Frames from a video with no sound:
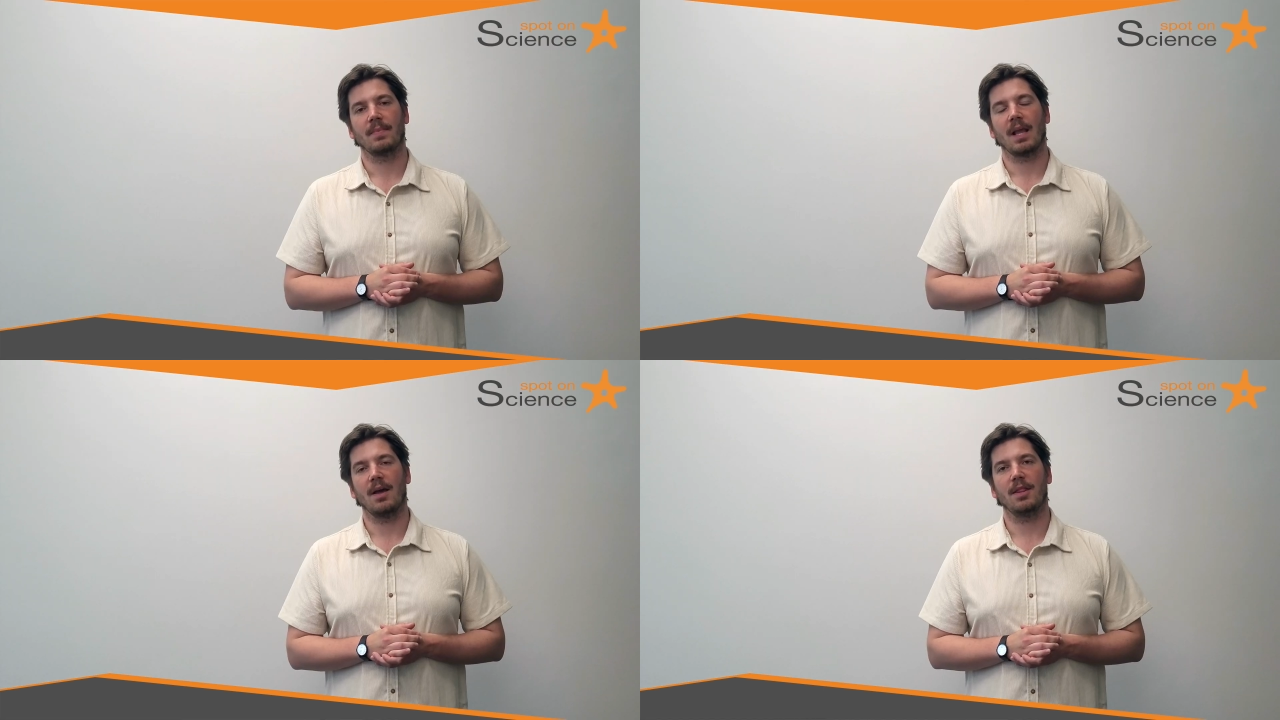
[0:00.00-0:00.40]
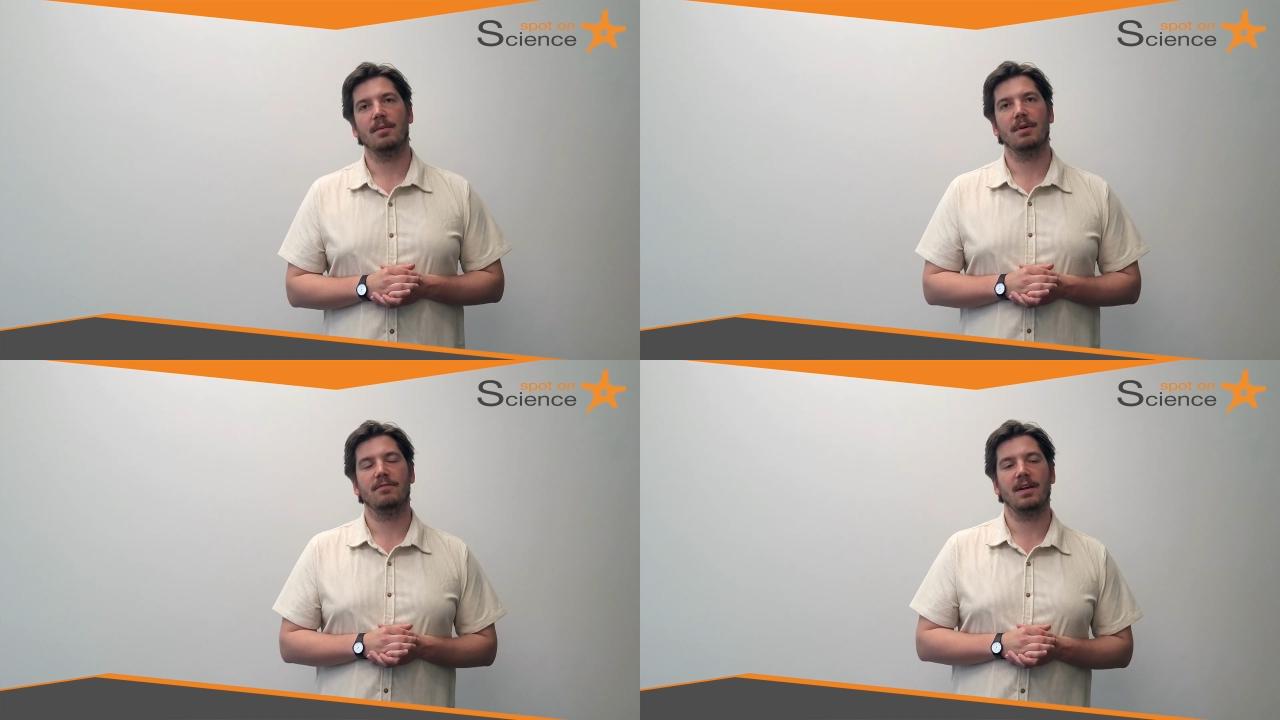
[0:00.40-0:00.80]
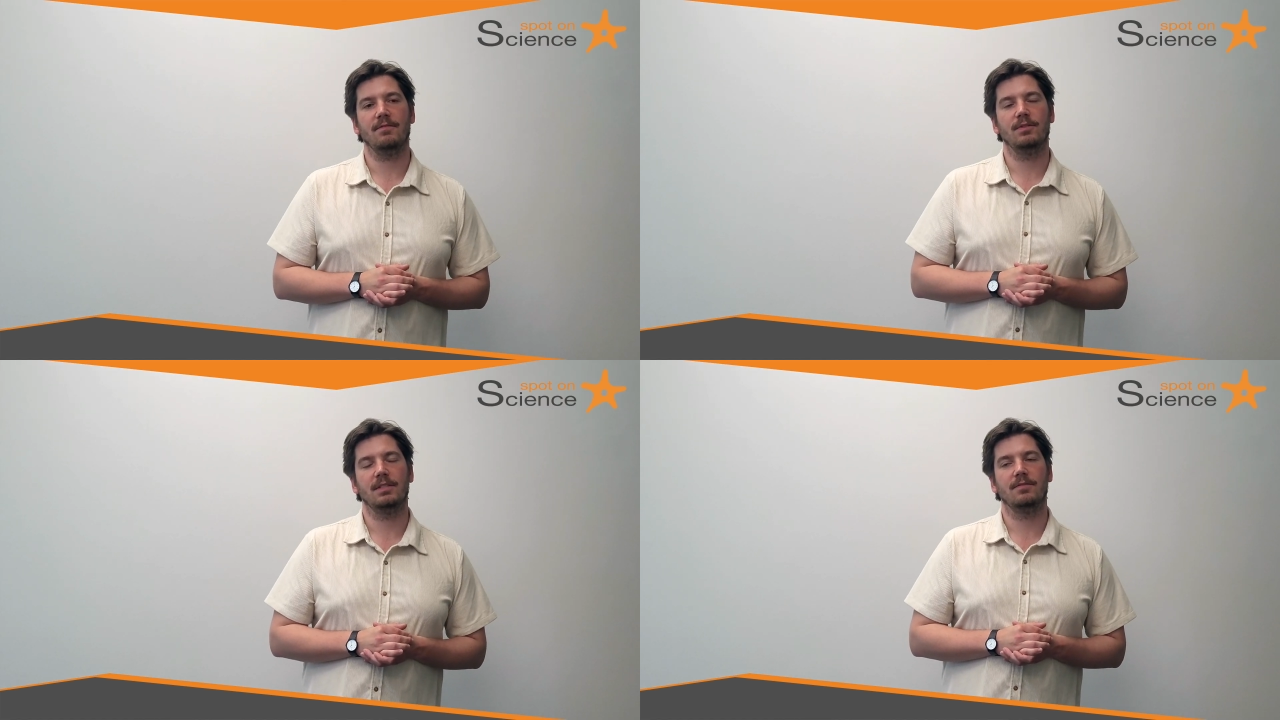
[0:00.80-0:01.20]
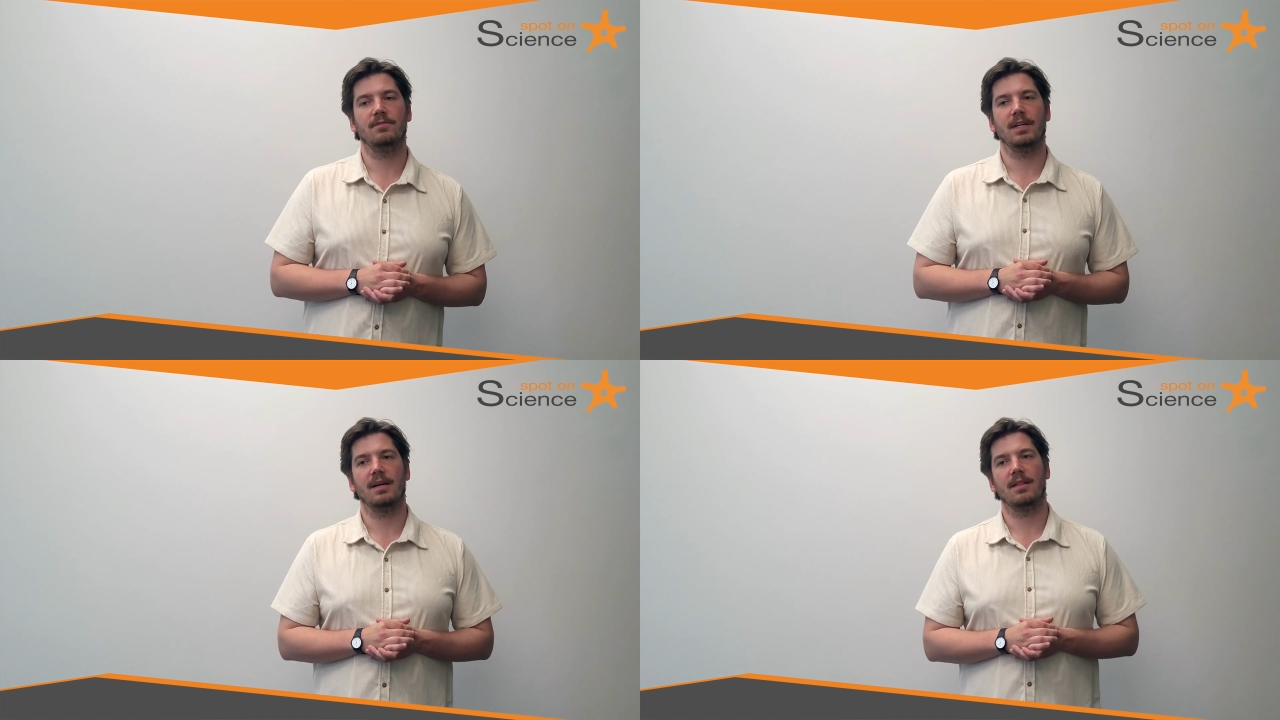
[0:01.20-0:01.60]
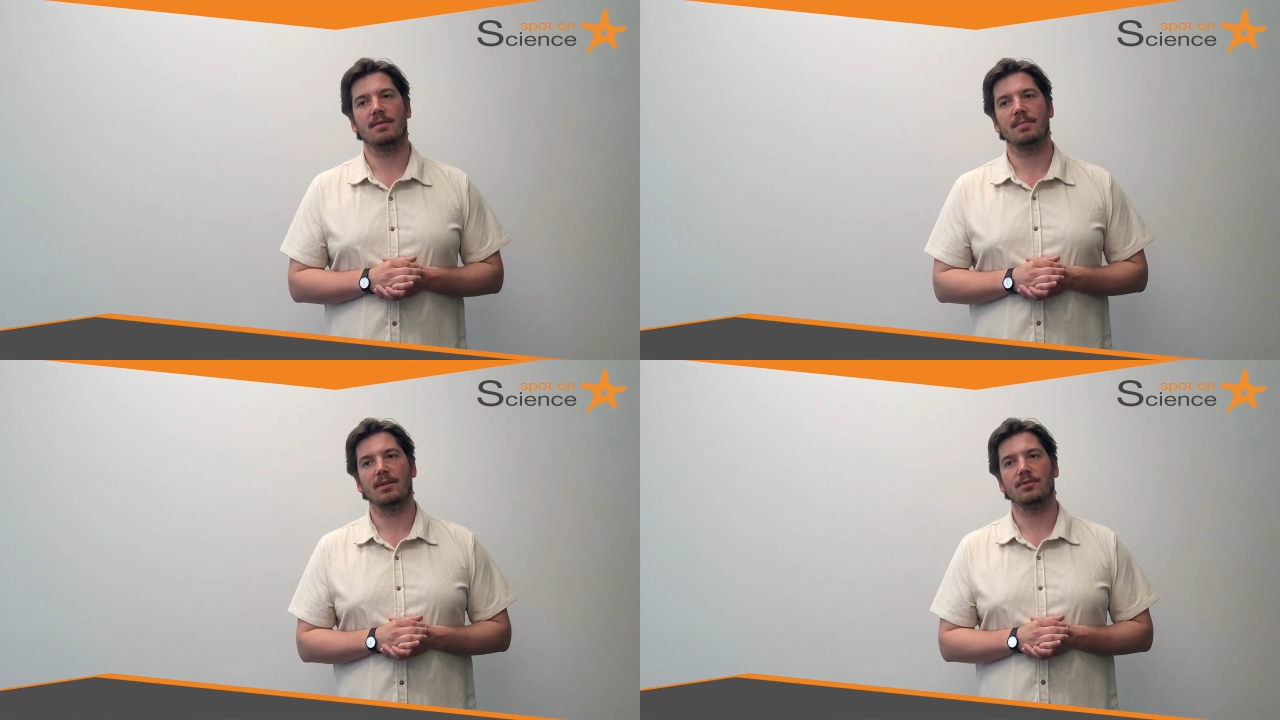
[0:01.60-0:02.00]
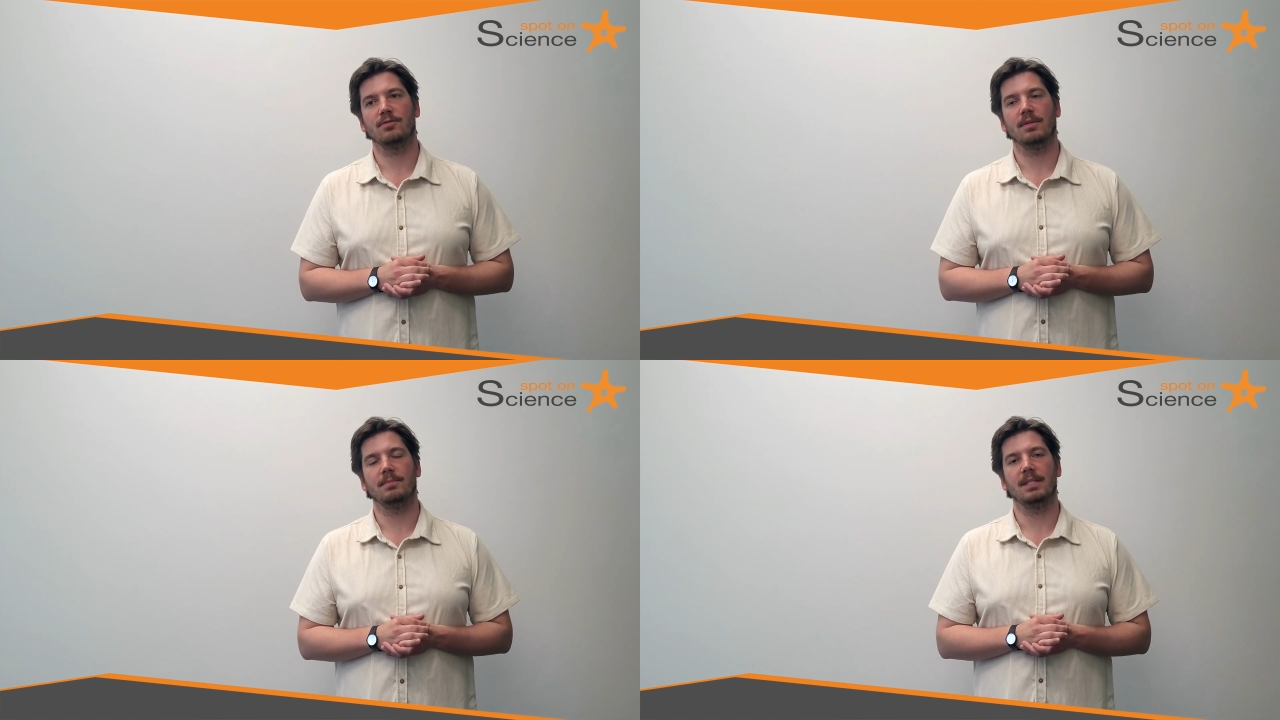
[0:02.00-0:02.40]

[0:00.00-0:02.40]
I think my favorite figure in the manuscript